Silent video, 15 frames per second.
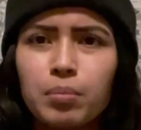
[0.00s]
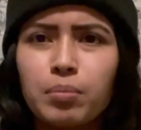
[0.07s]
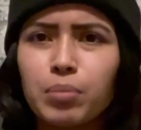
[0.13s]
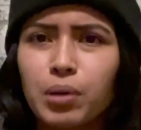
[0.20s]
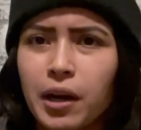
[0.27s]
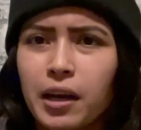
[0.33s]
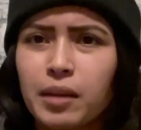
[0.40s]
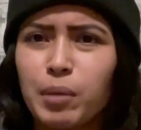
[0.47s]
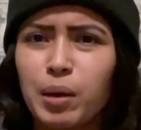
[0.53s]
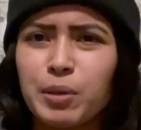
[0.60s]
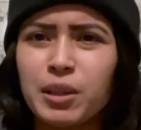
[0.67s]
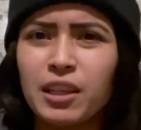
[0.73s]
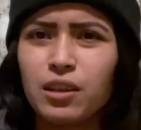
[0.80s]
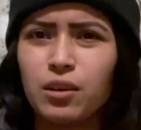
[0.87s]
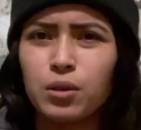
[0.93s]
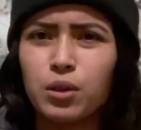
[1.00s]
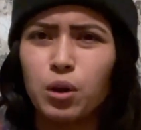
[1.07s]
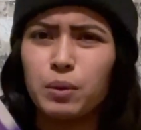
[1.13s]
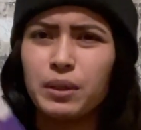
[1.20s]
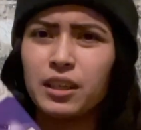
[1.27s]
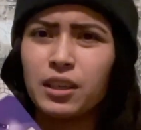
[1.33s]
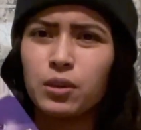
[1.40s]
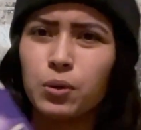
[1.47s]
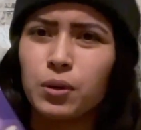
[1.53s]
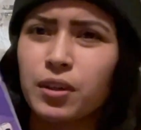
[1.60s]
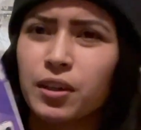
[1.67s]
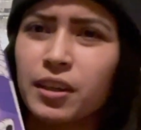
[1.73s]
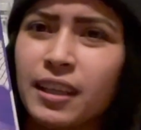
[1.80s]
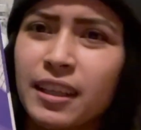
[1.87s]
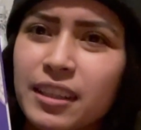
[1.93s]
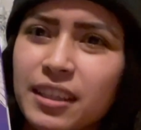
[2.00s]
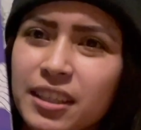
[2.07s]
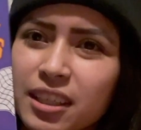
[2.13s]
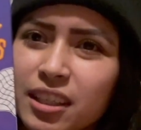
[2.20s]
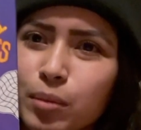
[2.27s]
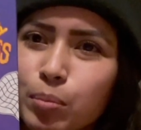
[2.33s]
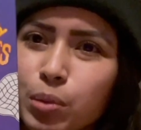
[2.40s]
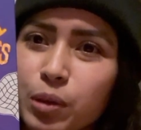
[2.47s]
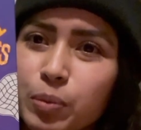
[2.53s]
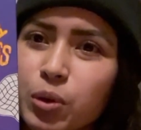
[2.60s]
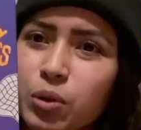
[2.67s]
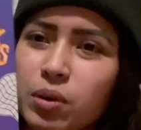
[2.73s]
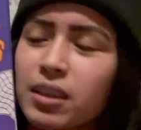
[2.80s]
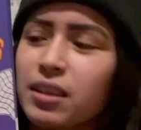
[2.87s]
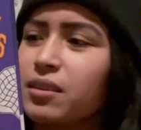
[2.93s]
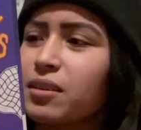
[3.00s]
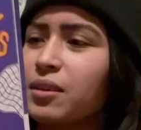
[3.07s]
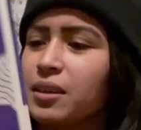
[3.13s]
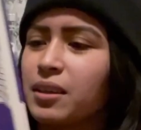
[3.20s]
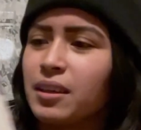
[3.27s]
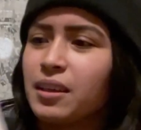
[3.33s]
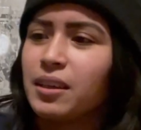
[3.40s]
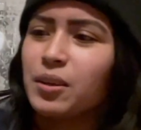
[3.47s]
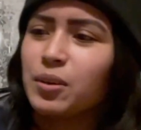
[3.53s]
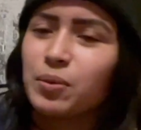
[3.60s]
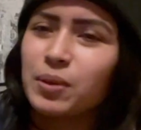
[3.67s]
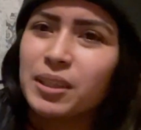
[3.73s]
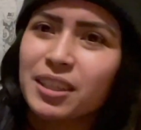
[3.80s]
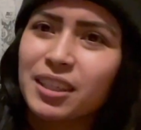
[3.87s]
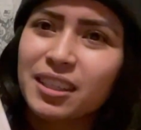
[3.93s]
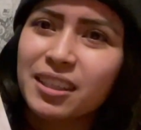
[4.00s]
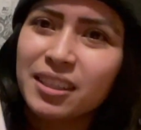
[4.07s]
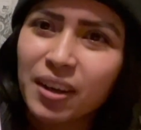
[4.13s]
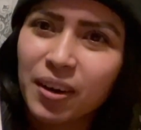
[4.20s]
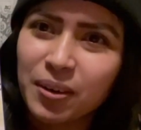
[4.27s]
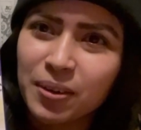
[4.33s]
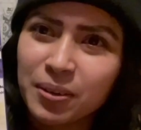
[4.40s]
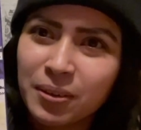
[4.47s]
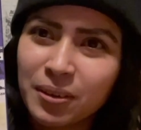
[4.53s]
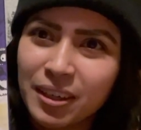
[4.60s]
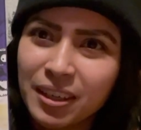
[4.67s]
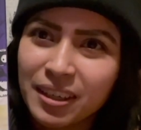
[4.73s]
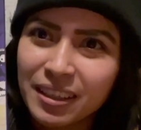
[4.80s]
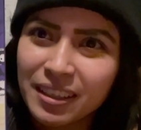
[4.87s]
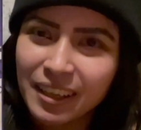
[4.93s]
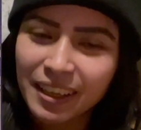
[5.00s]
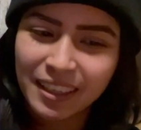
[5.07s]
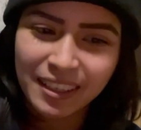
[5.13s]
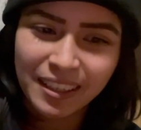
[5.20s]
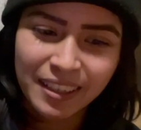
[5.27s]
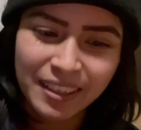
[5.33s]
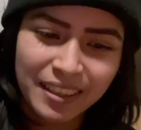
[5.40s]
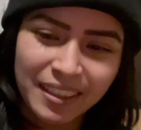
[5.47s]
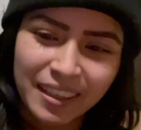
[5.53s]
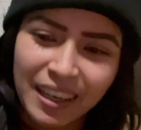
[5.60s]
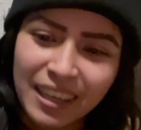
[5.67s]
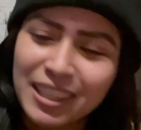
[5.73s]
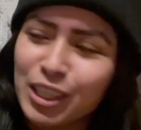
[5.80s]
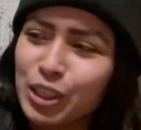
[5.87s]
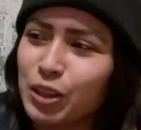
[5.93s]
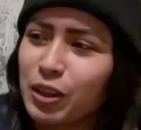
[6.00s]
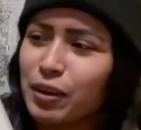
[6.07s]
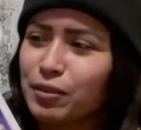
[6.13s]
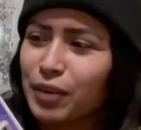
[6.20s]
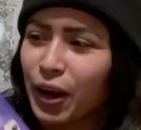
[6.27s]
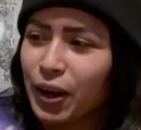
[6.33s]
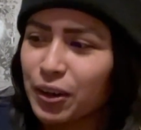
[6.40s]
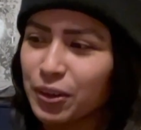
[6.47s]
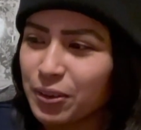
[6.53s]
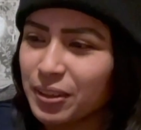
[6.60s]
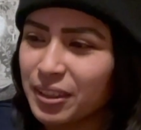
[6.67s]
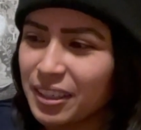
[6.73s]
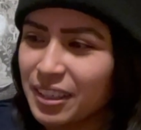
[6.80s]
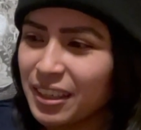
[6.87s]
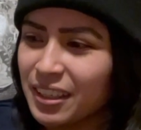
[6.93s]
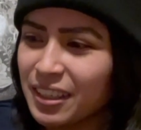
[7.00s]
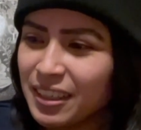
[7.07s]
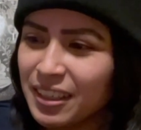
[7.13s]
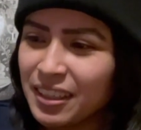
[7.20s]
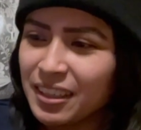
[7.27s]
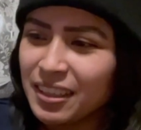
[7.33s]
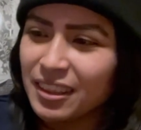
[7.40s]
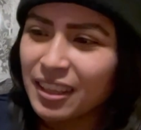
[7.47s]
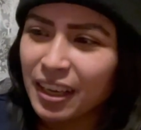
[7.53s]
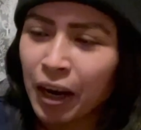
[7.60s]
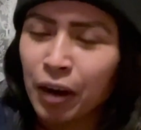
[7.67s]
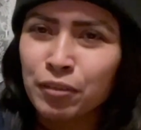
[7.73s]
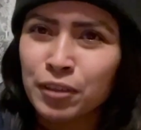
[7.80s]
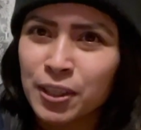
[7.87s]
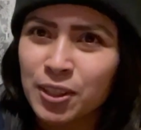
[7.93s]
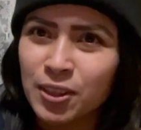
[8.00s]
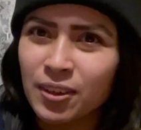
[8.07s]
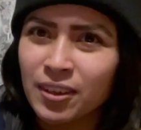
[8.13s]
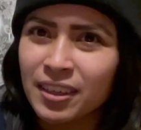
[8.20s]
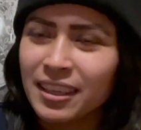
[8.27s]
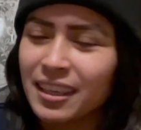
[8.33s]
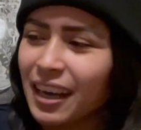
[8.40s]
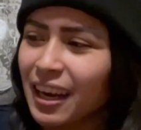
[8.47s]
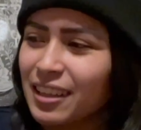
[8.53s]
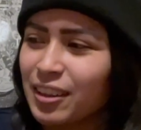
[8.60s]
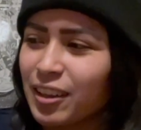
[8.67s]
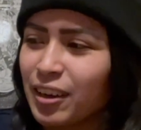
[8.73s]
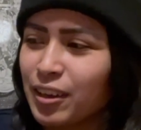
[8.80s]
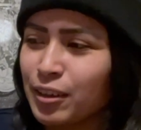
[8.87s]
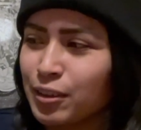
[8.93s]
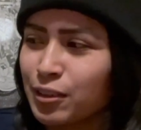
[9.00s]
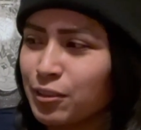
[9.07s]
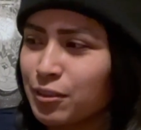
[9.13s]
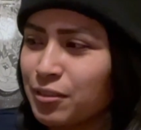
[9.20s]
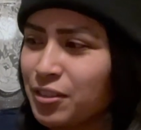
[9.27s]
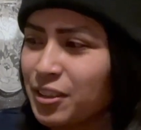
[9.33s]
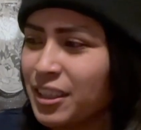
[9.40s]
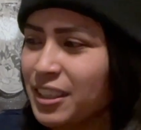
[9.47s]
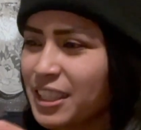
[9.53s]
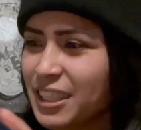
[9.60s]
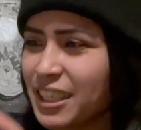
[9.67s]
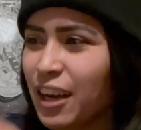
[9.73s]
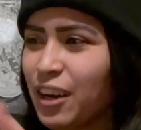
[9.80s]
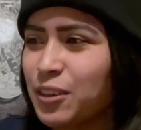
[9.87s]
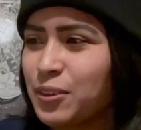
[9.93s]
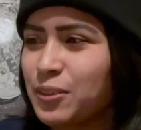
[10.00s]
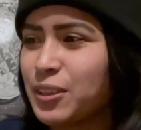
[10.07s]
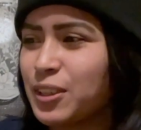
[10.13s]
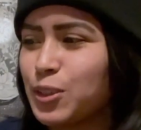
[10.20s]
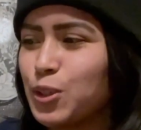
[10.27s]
but maybe they don't go in an order. And then this is the purple one, which is so, like, I just love how the covers look. I love just how they're